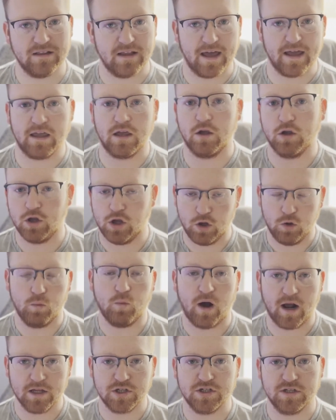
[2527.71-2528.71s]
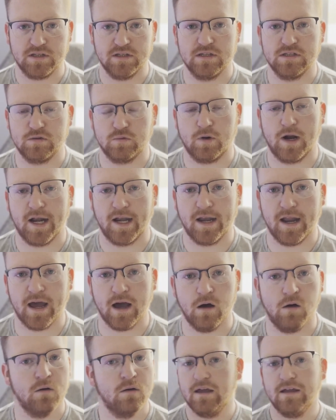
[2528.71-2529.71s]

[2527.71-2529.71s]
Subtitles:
like you watching this right now,